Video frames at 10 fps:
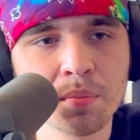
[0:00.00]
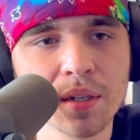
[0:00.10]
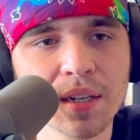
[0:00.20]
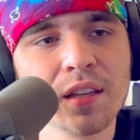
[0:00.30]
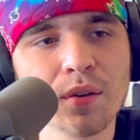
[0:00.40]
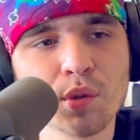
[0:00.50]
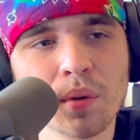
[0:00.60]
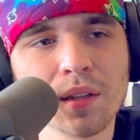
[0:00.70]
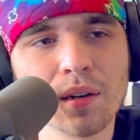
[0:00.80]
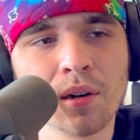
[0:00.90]
But yet it was
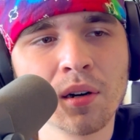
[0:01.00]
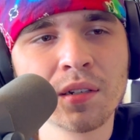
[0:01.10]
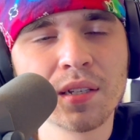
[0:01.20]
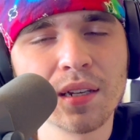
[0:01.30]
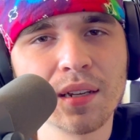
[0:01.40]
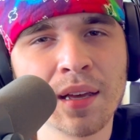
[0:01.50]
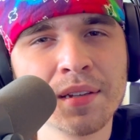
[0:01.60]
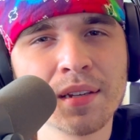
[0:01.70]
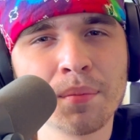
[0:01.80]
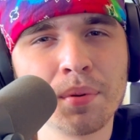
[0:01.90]
one of the arcs that
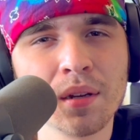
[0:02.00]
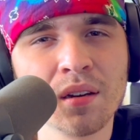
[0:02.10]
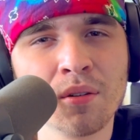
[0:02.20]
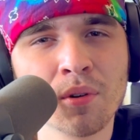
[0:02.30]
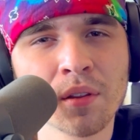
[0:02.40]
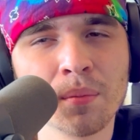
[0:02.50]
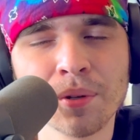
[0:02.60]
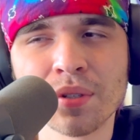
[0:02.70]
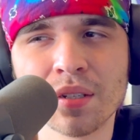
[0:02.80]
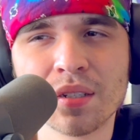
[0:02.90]
ends up being one of the
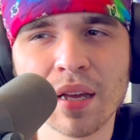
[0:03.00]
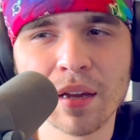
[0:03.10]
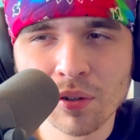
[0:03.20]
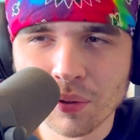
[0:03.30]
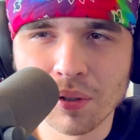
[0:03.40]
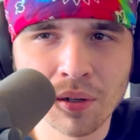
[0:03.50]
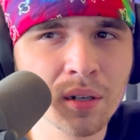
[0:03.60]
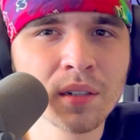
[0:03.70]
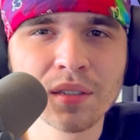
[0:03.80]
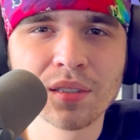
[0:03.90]
most integral
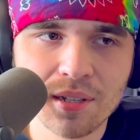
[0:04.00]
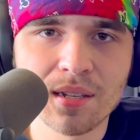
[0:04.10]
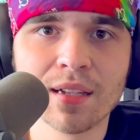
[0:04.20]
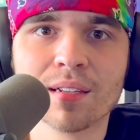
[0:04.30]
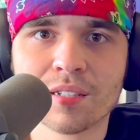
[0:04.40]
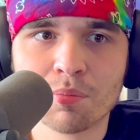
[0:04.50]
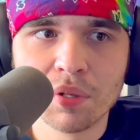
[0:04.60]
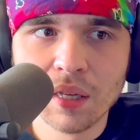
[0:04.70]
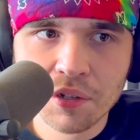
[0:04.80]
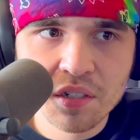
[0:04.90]
arcs, because I gets
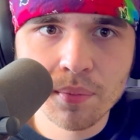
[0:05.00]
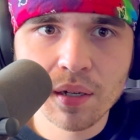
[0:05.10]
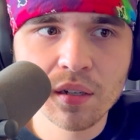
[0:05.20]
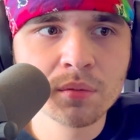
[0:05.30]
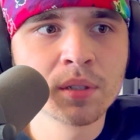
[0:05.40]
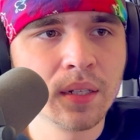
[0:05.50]
Beelzebub.